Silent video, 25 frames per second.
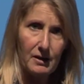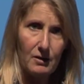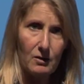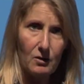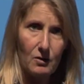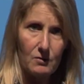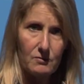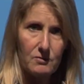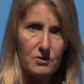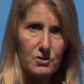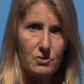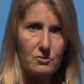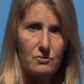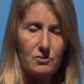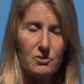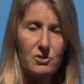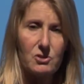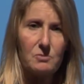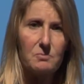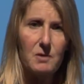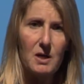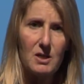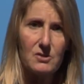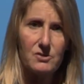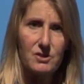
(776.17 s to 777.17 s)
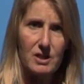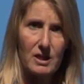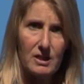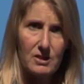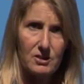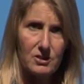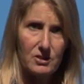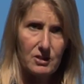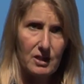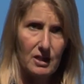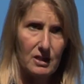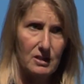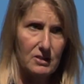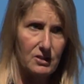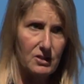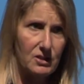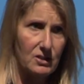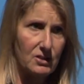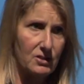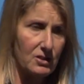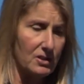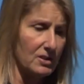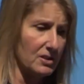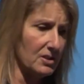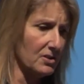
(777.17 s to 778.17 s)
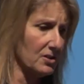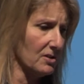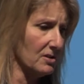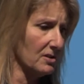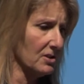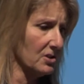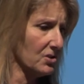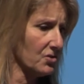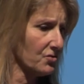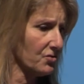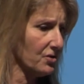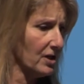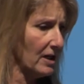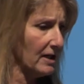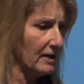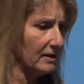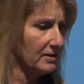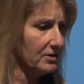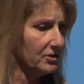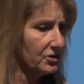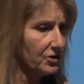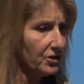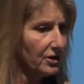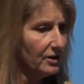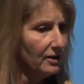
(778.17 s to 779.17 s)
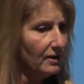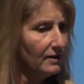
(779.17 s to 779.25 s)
lot of sort of smart textiles into this range.